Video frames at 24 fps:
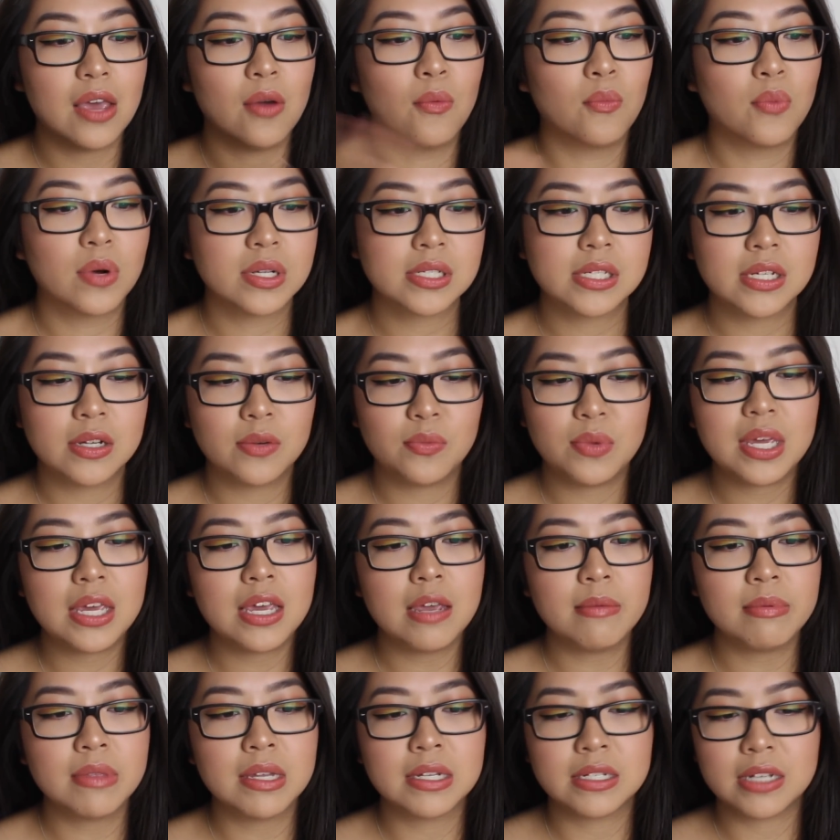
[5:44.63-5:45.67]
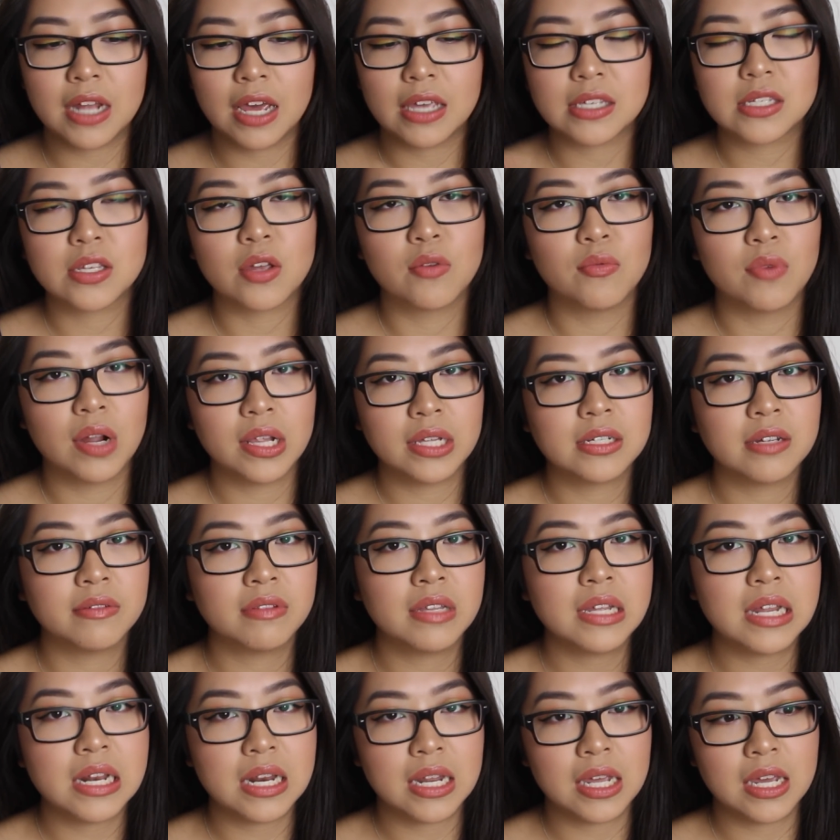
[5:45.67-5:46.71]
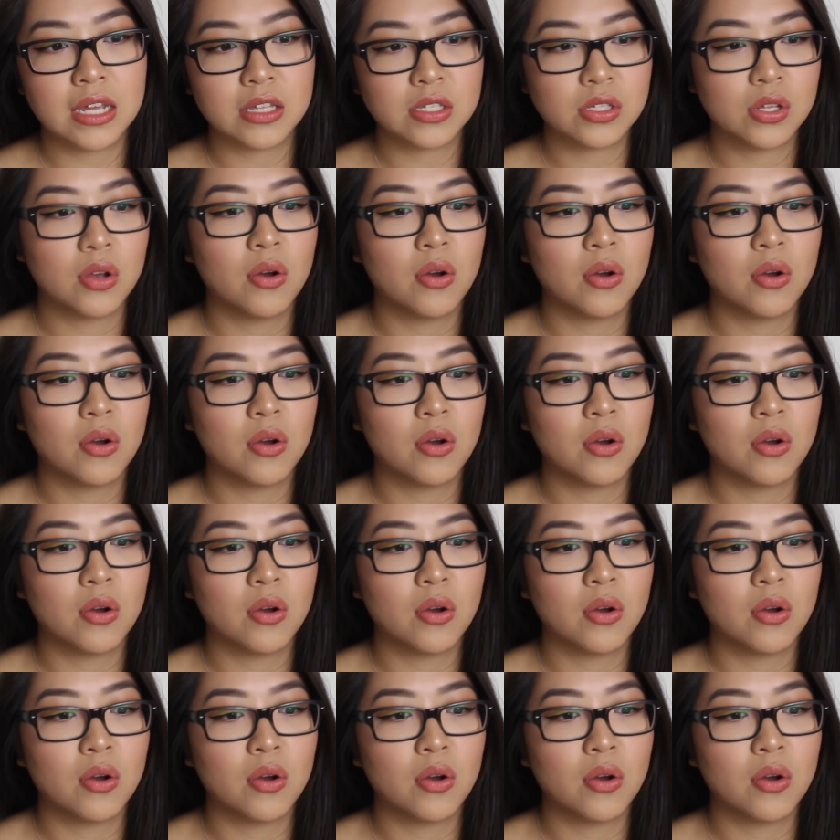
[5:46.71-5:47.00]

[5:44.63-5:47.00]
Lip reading: we keep the desk relatively neat,